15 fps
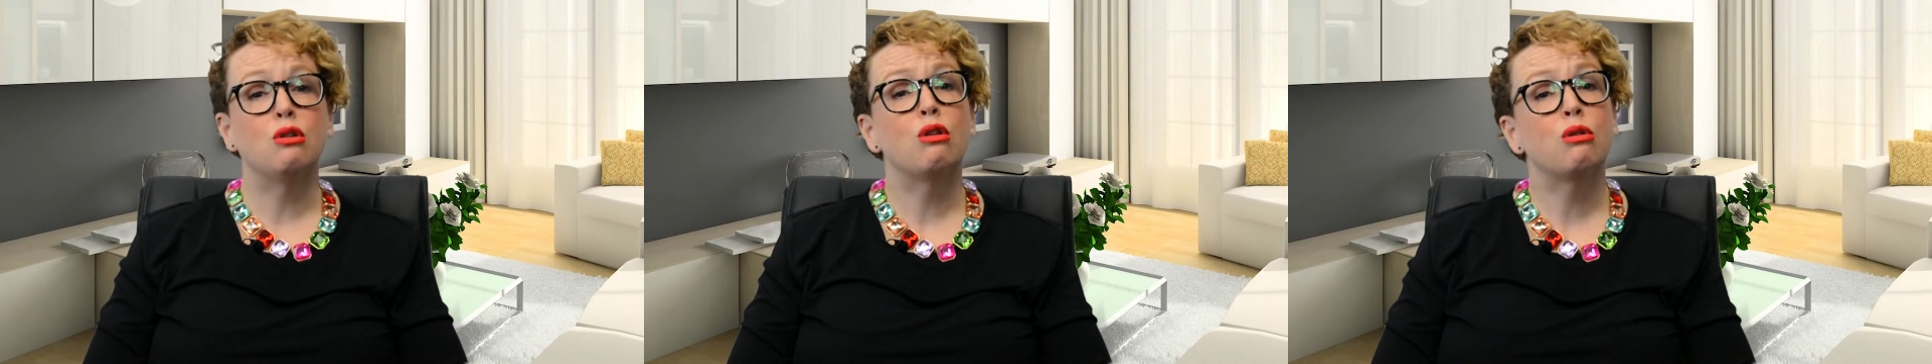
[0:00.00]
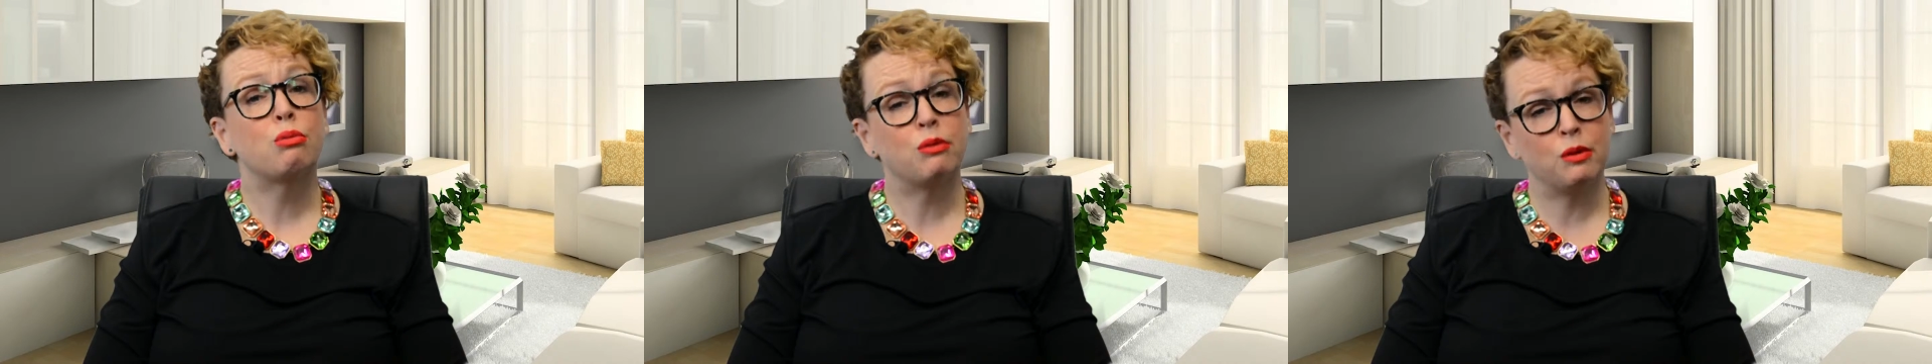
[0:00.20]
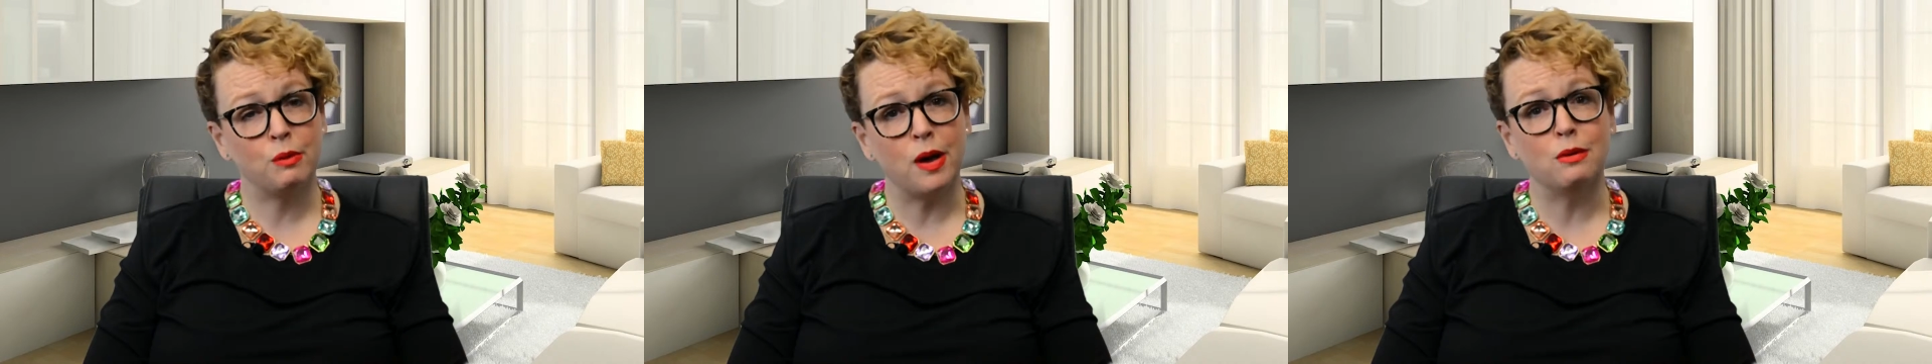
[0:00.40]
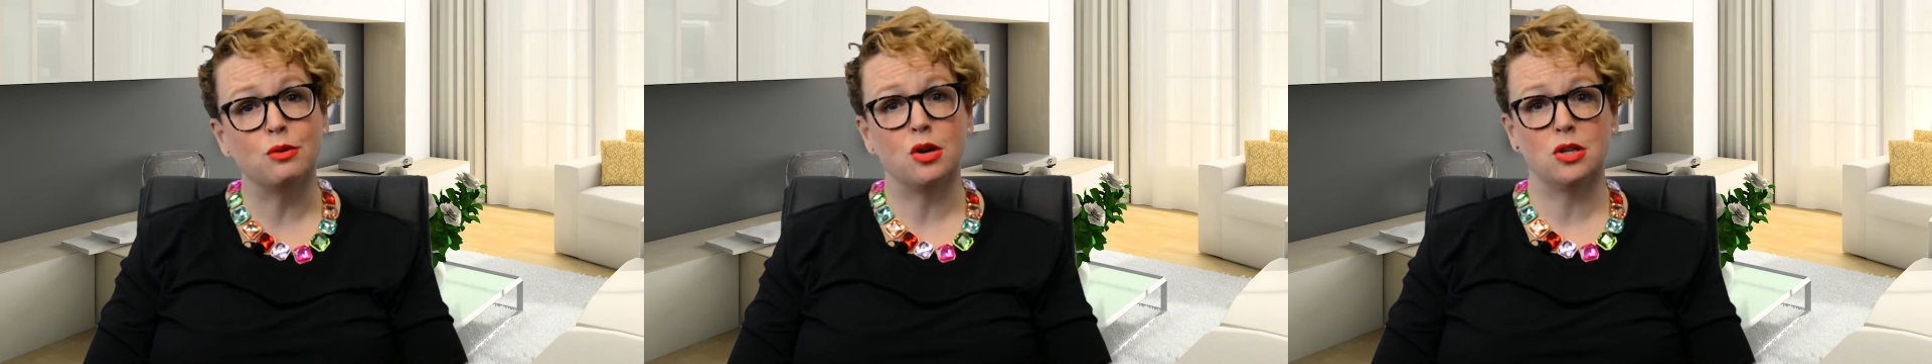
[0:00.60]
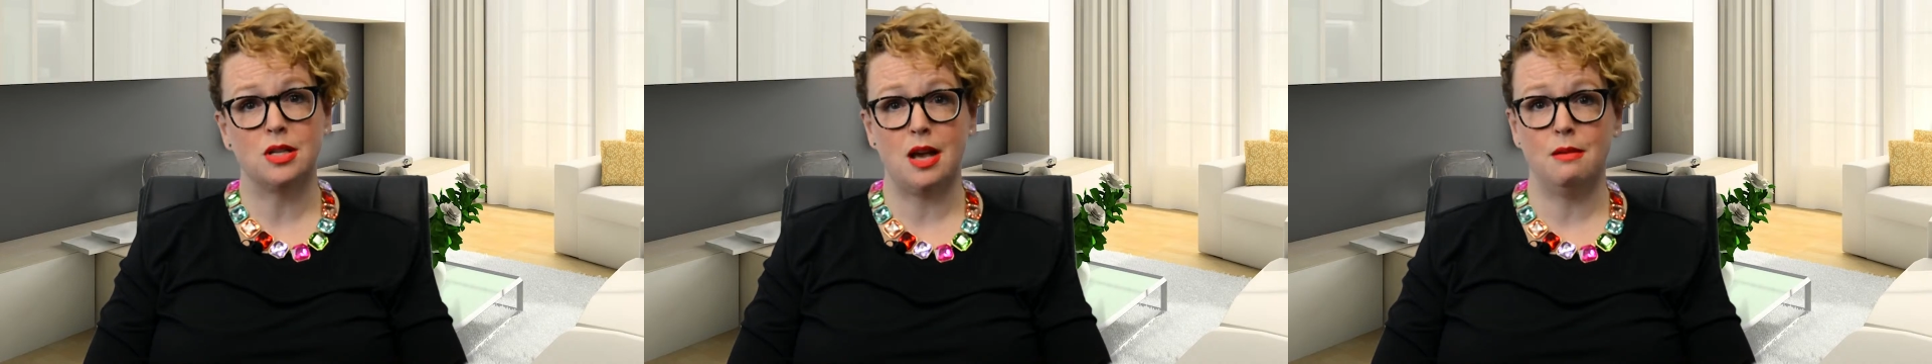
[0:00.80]

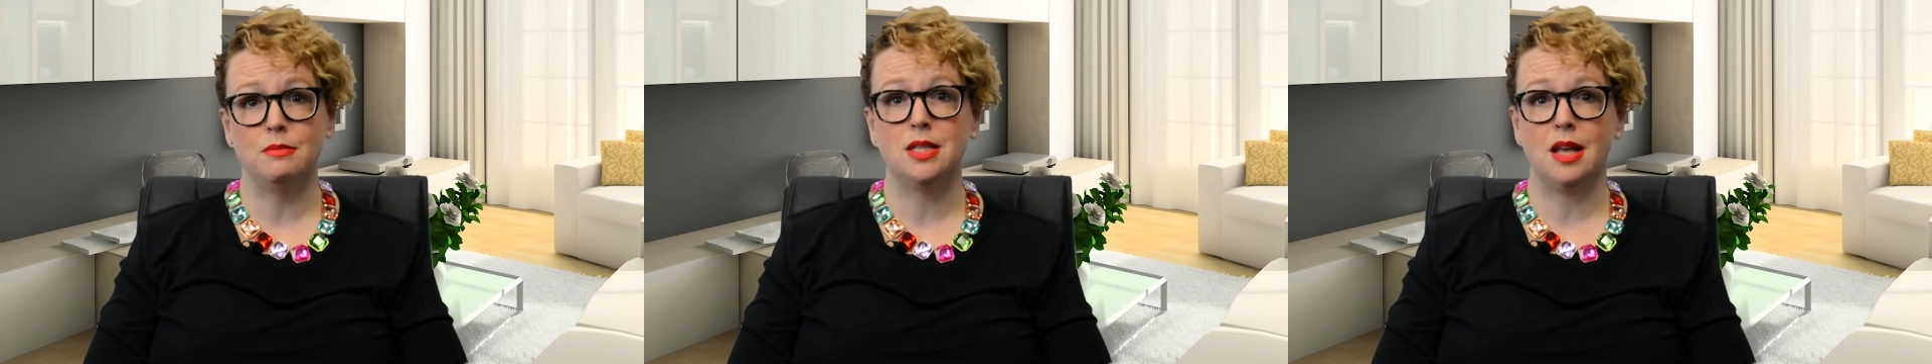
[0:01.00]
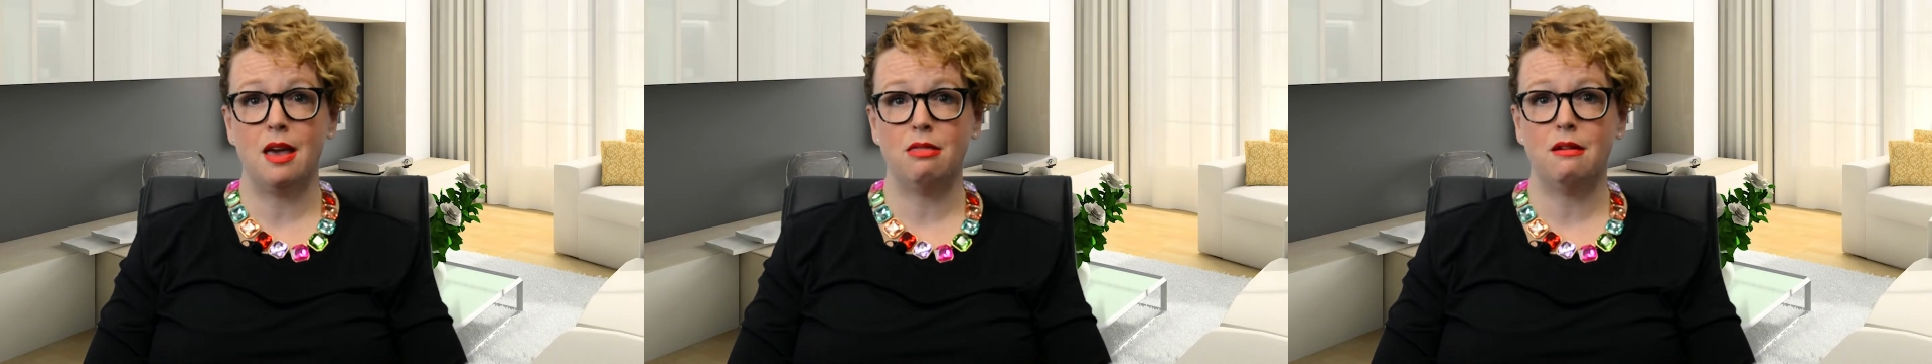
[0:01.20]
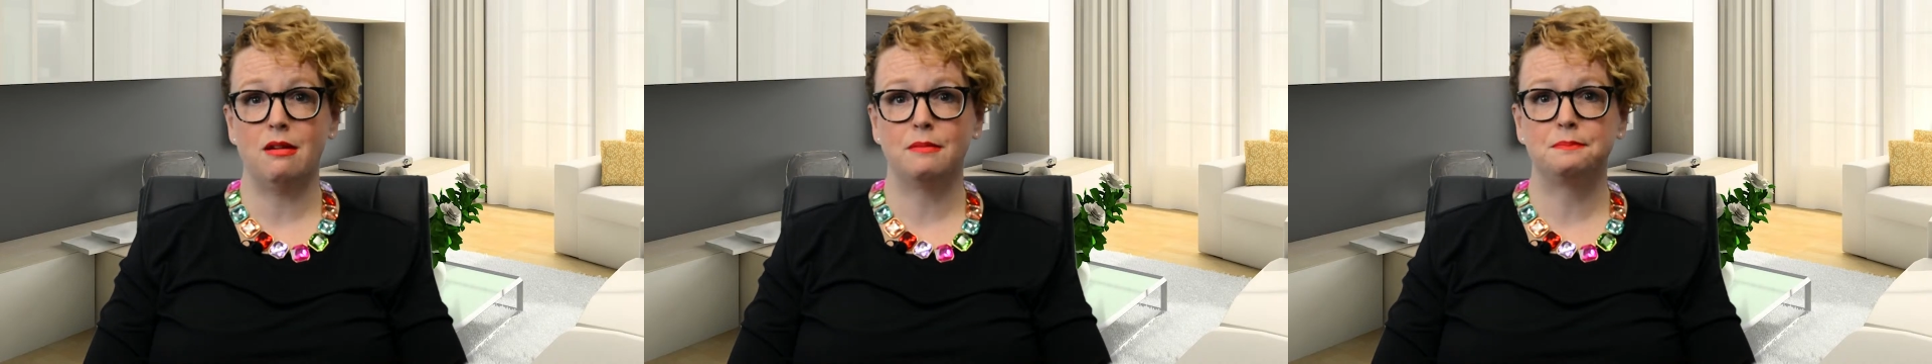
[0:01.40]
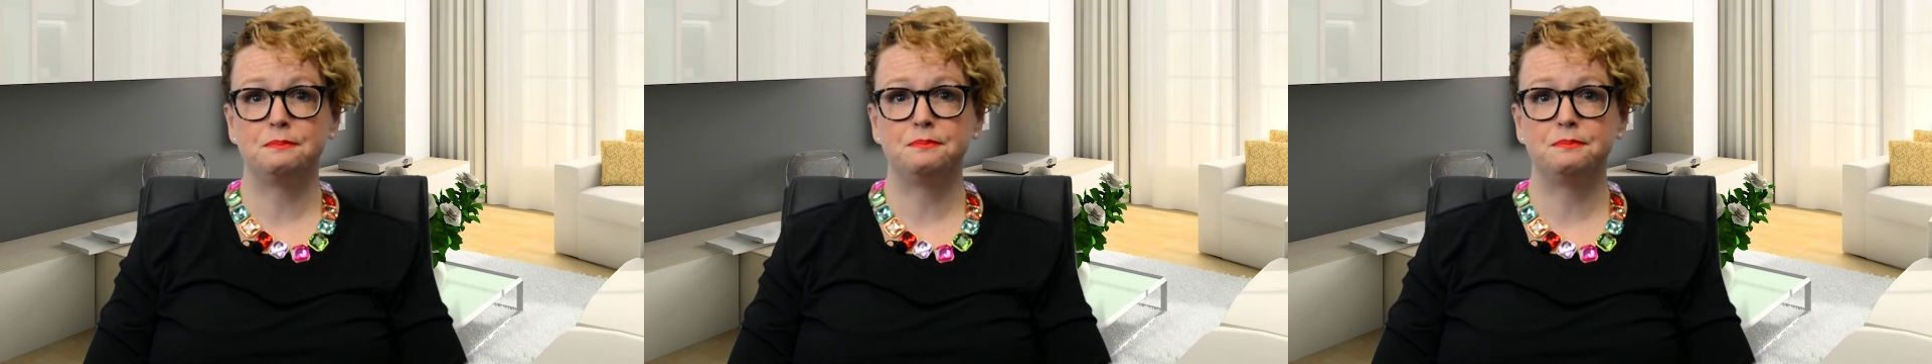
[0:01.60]
throughout our time together.